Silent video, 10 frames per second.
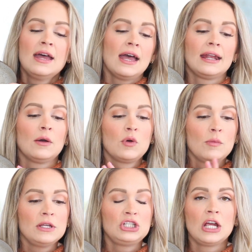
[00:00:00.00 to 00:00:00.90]
And I
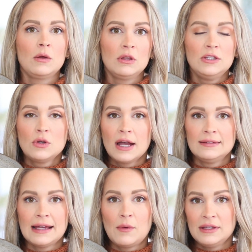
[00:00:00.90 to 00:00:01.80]
will be sharing with you
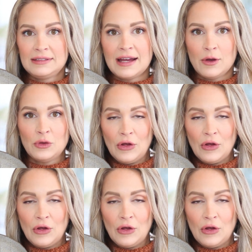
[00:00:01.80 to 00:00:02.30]
guys how I styled